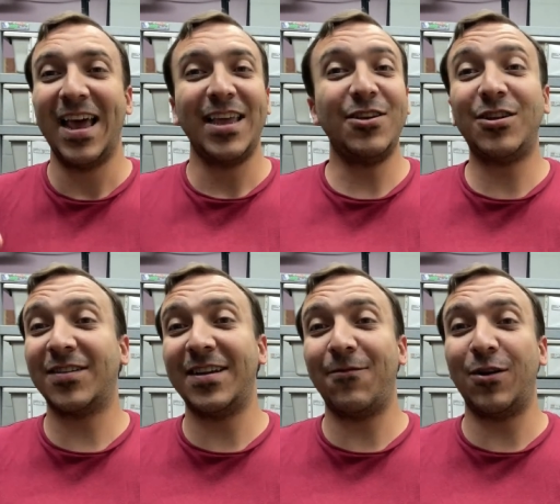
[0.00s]
You
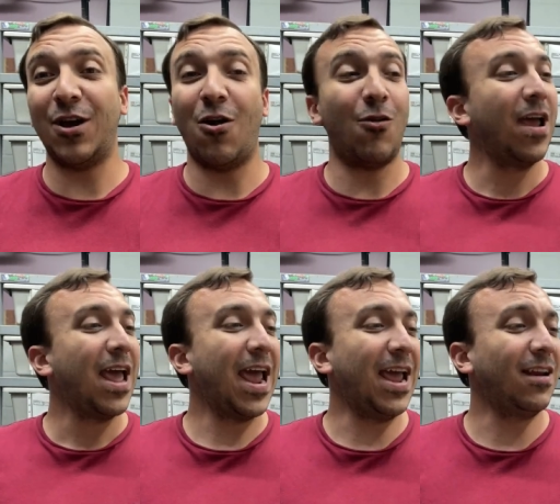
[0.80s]
just never know.
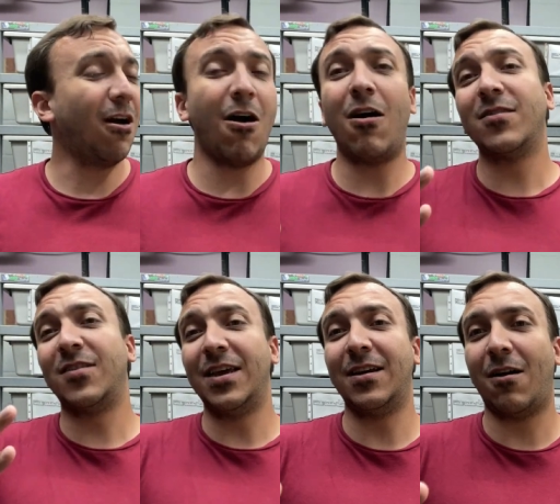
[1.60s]
And
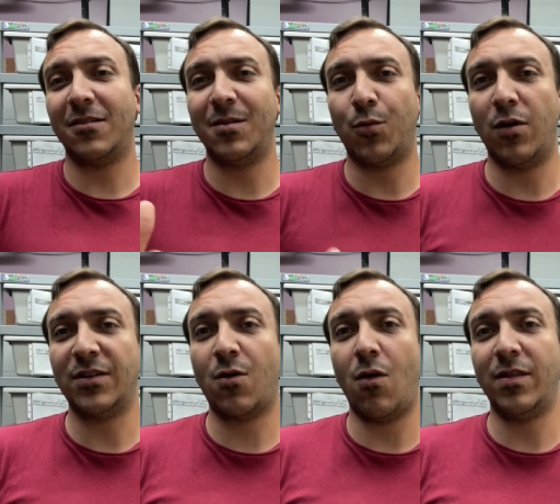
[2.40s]
Ozzy at Ozzy Voids
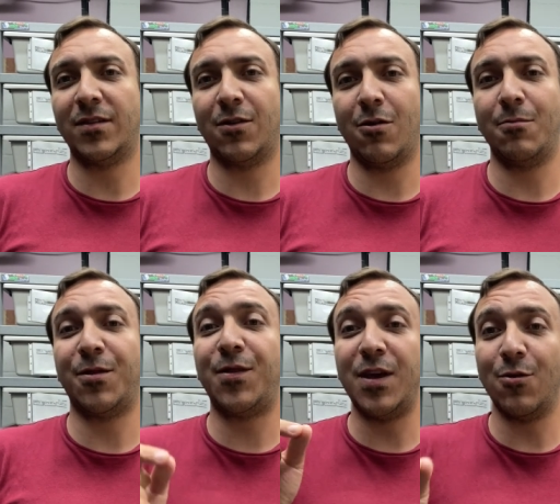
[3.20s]
coined the term
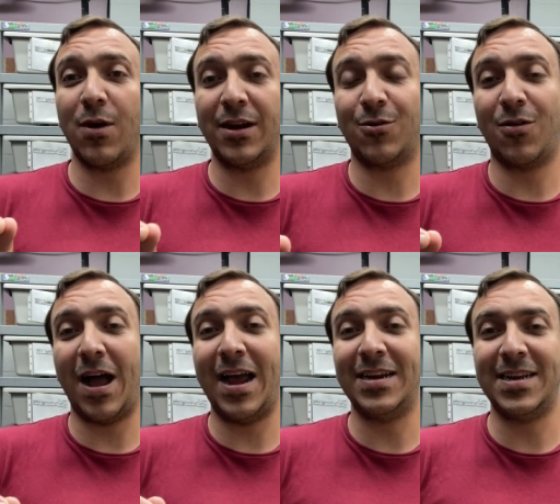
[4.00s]
theoretical
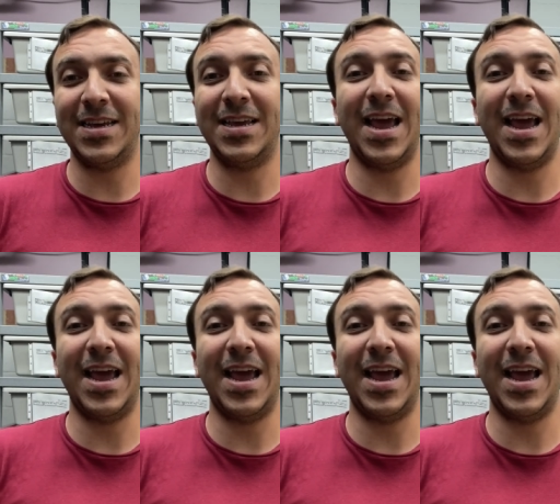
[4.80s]
ID,